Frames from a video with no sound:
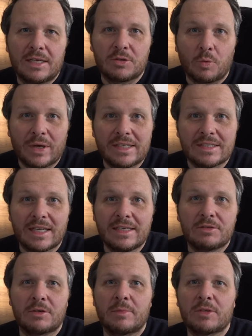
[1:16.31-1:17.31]
It's a Wednesday,
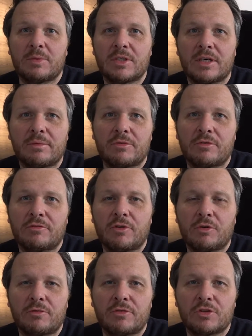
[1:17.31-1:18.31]
so it must be time for a
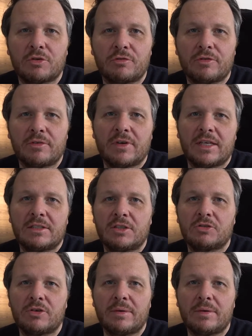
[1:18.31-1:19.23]
photography related